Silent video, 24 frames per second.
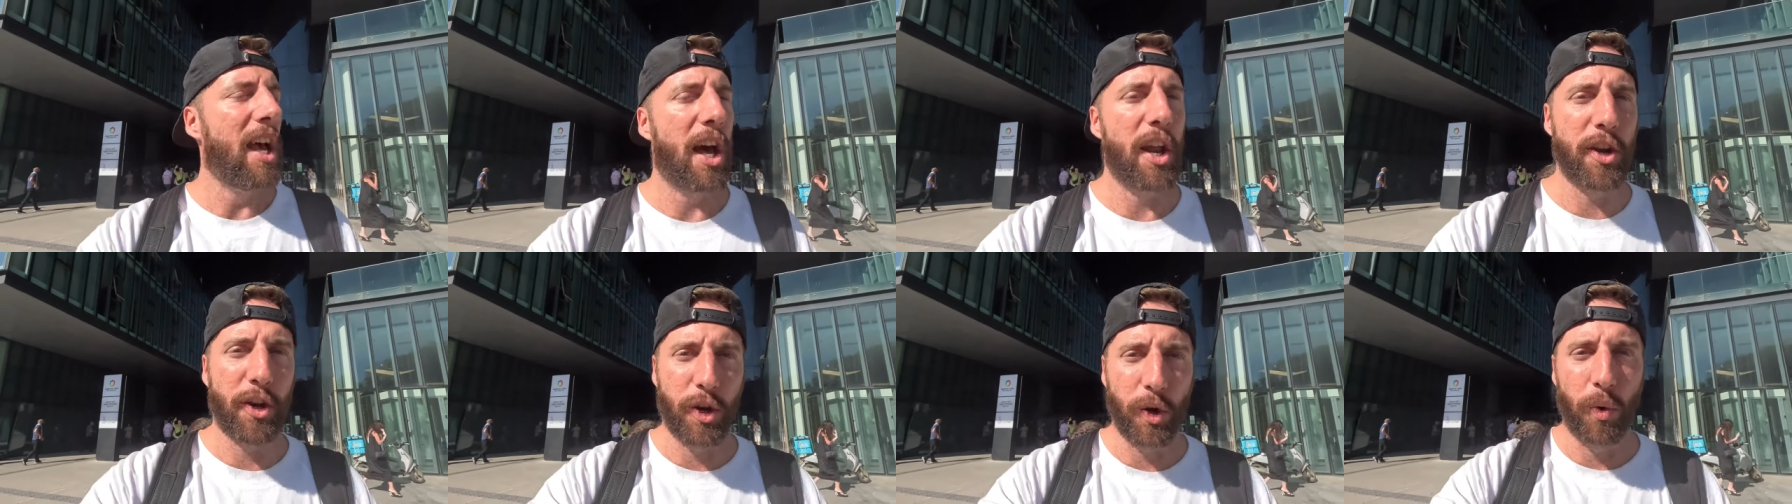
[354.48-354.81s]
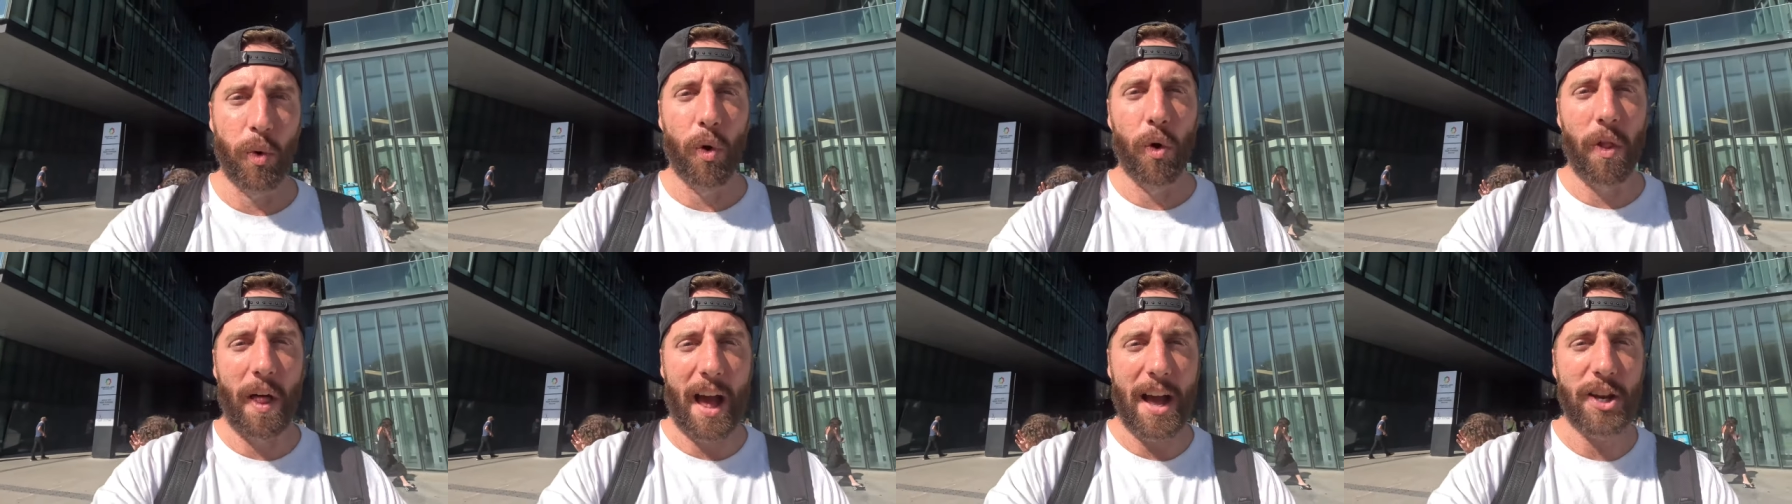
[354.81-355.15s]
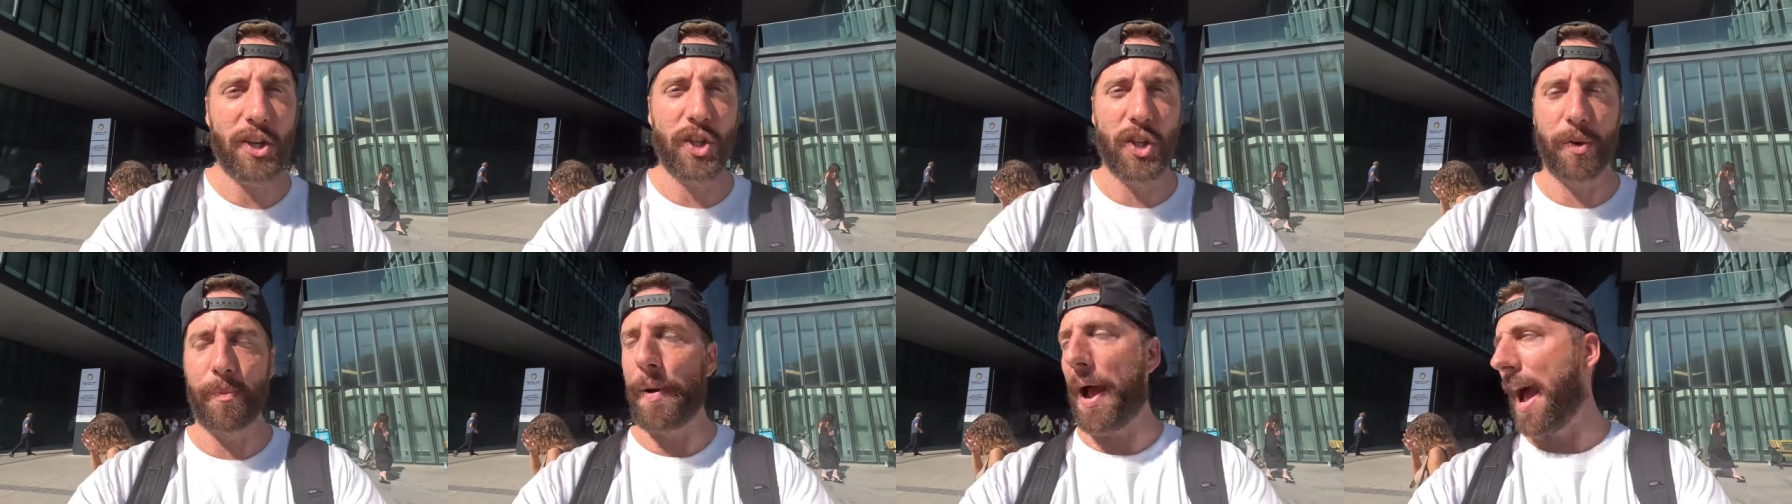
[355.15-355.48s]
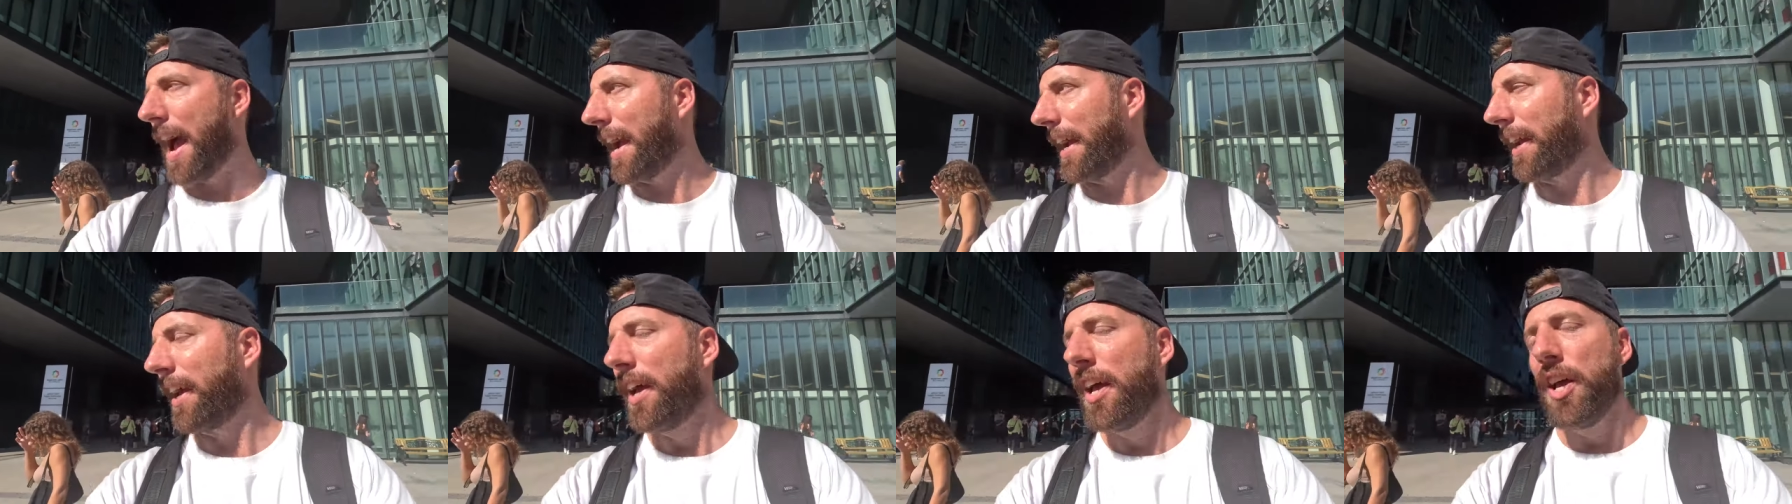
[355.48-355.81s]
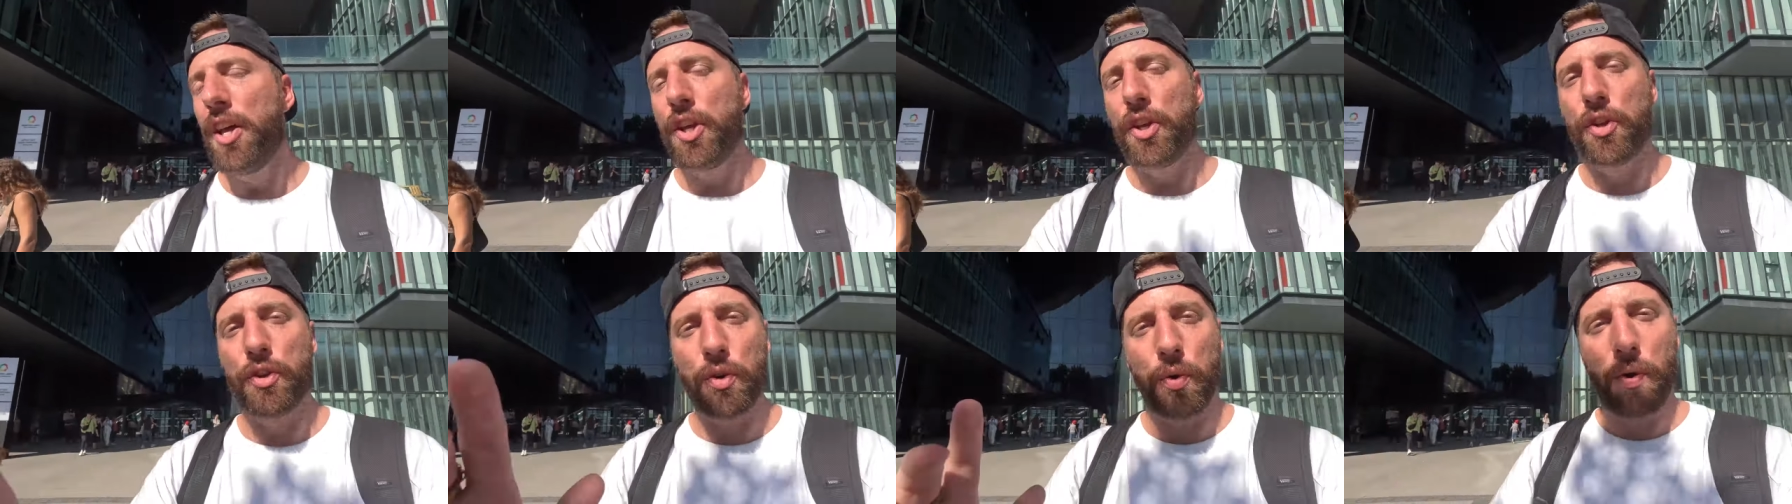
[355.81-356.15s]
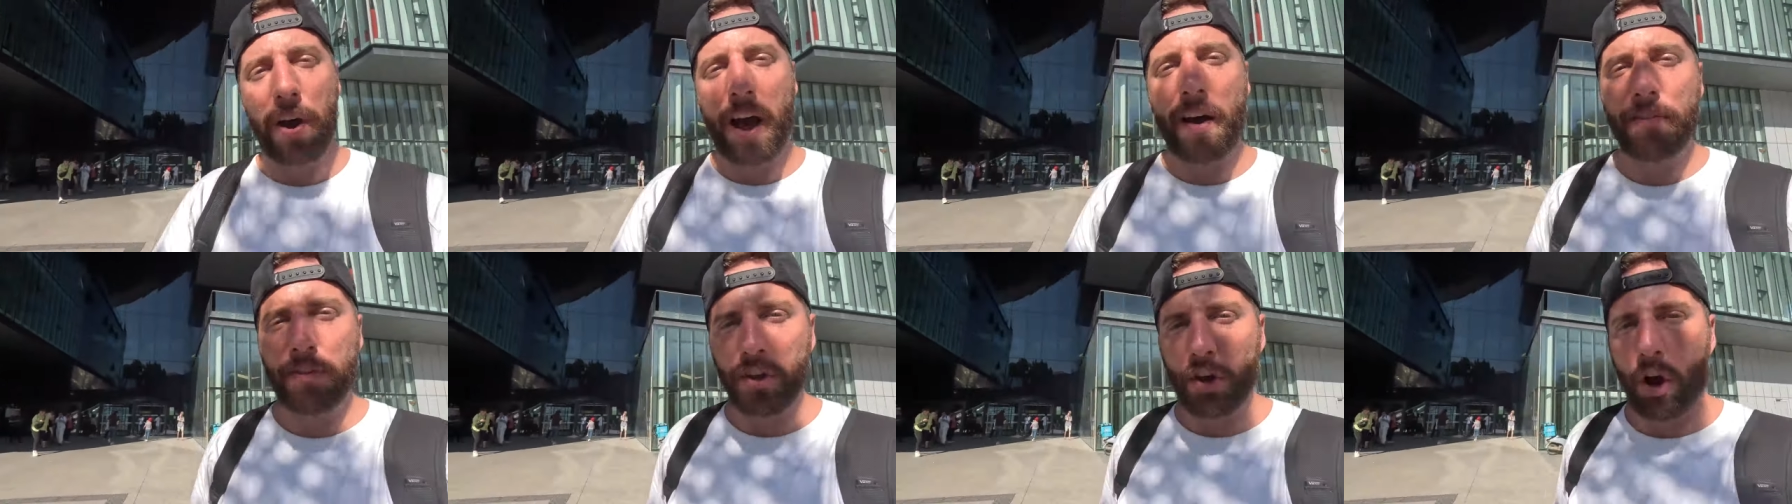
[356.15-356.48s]
and do all that shebang. You do
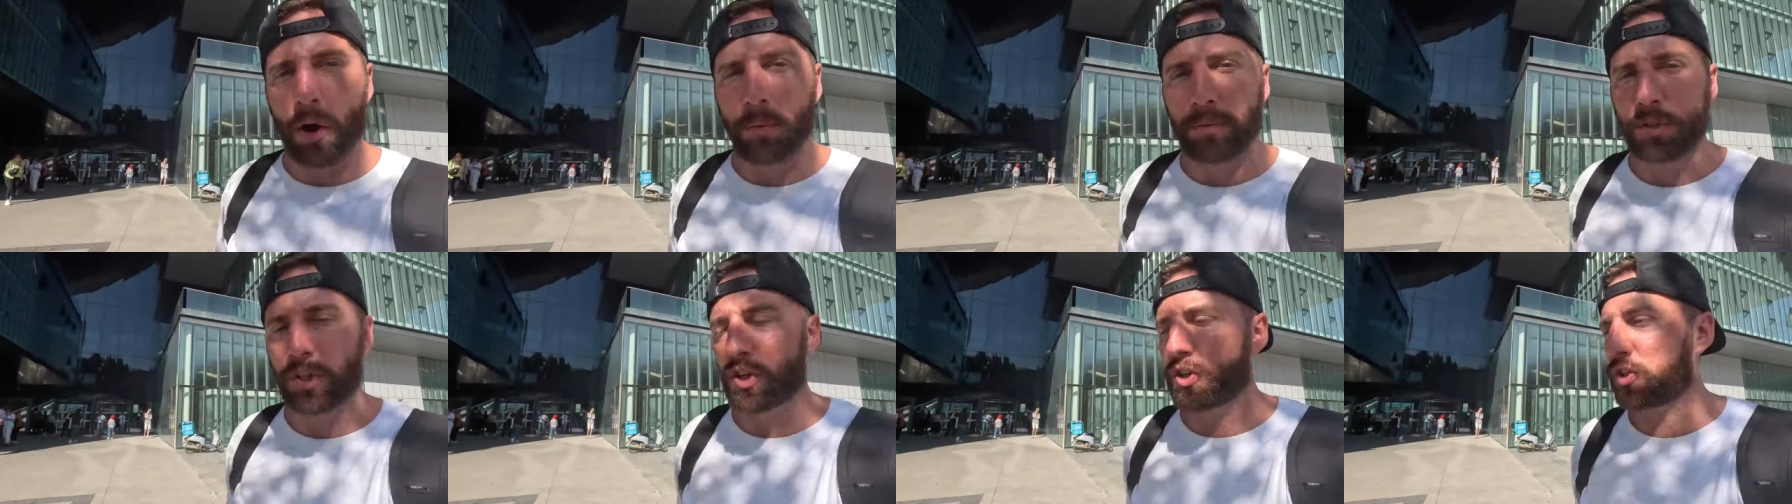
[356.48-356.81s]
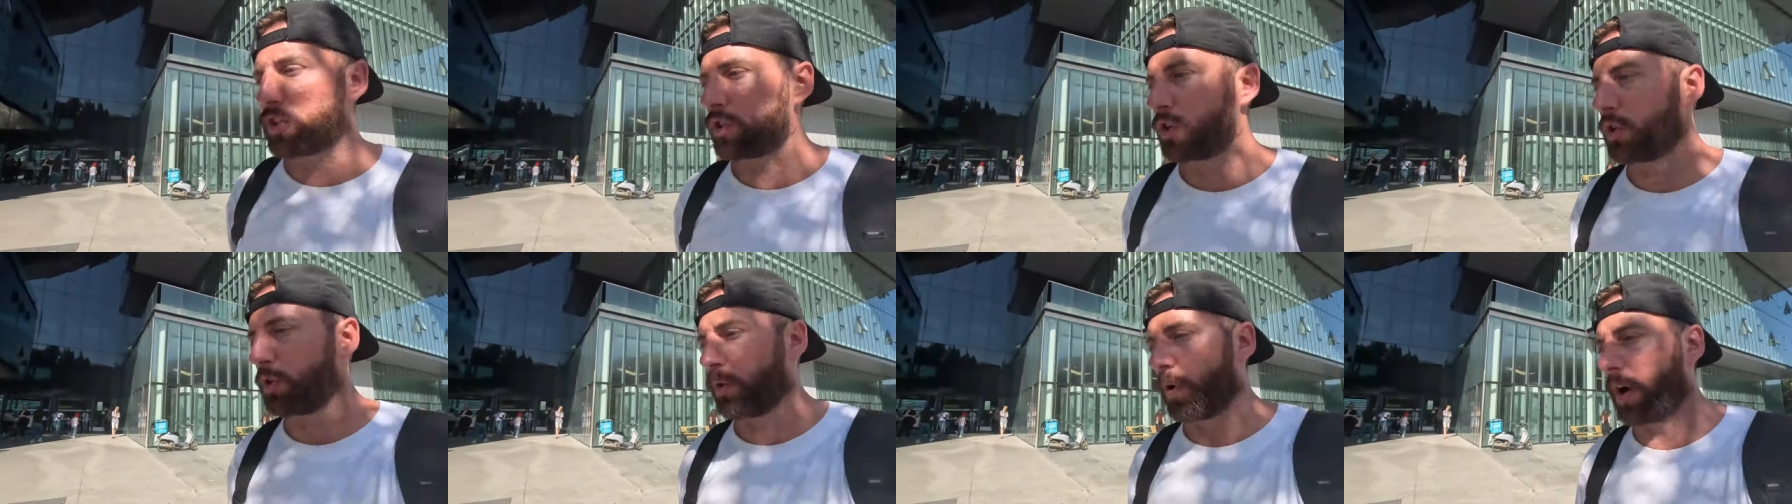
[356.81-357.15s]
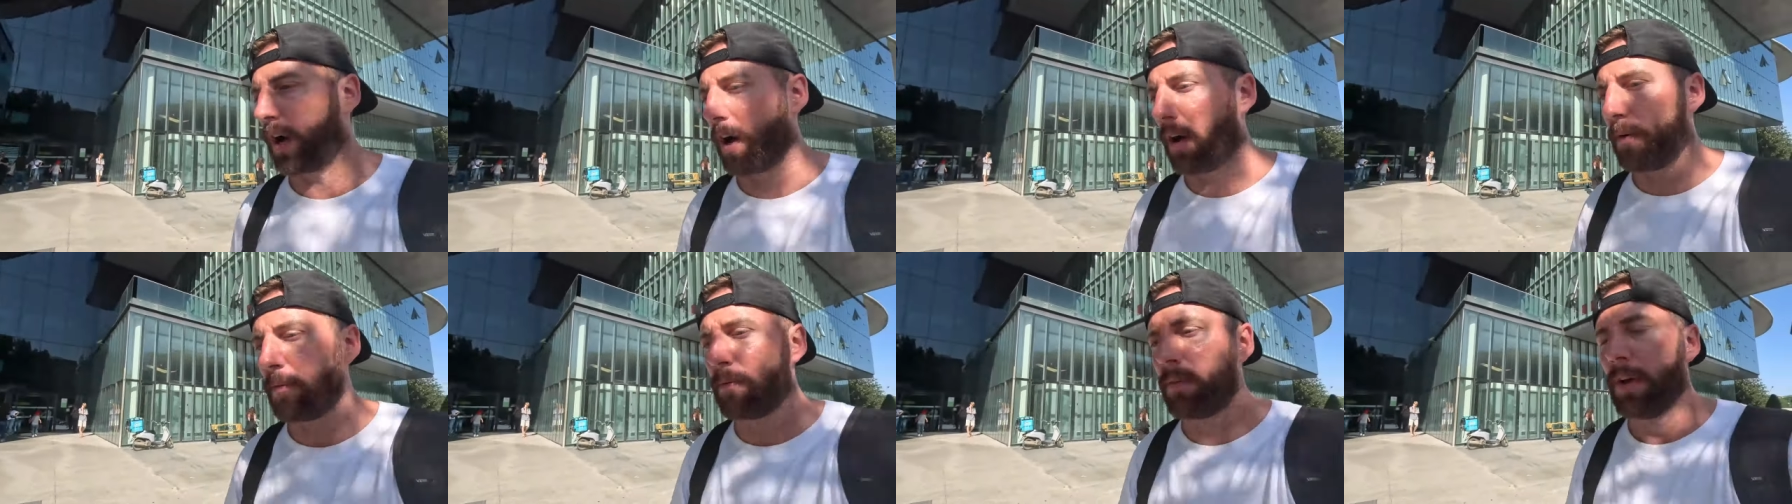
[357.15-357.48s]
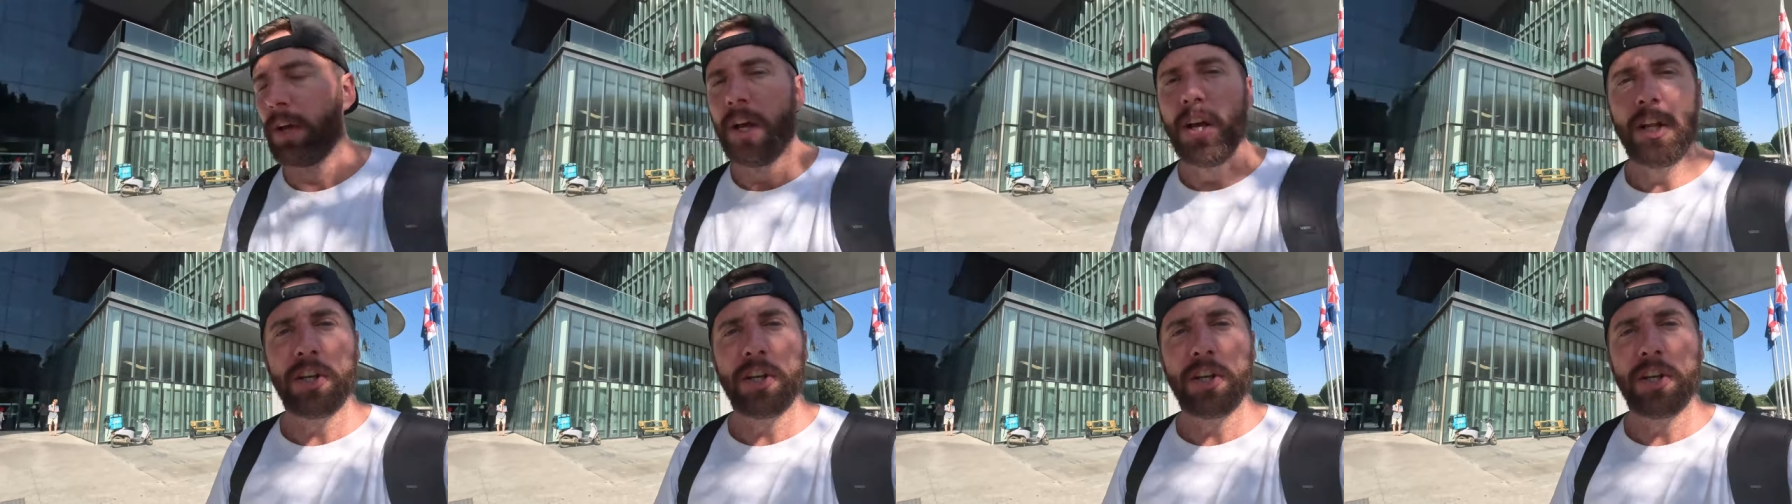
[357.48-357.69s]
have the option to, um,